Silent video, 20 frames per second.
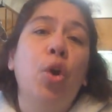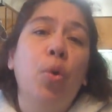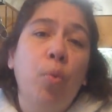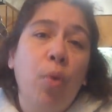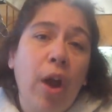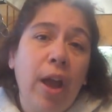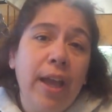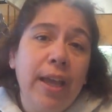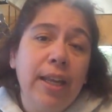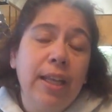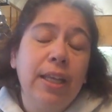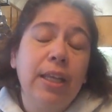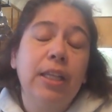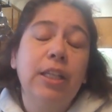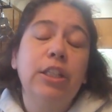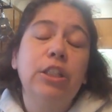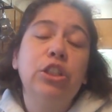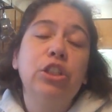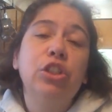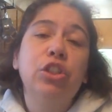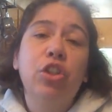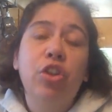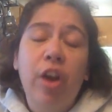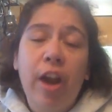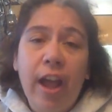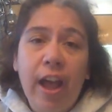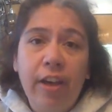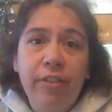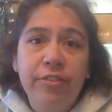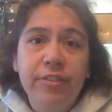writing,
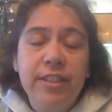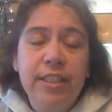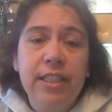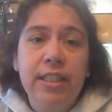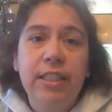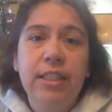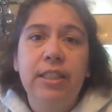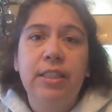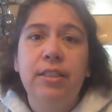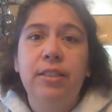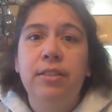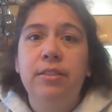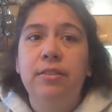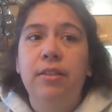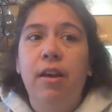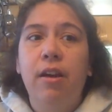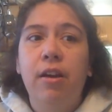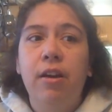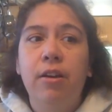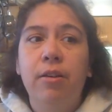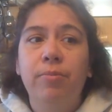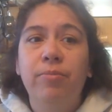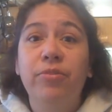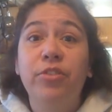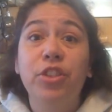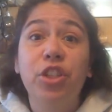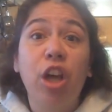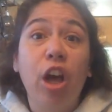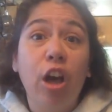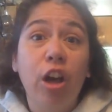crafting, um,
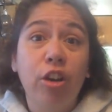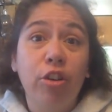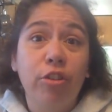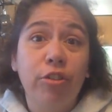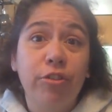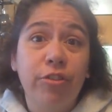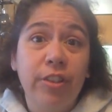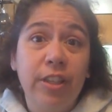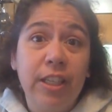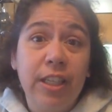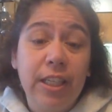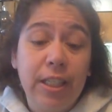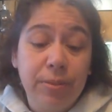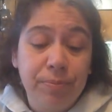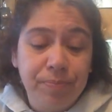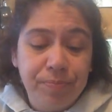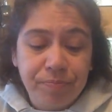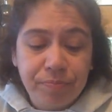photography.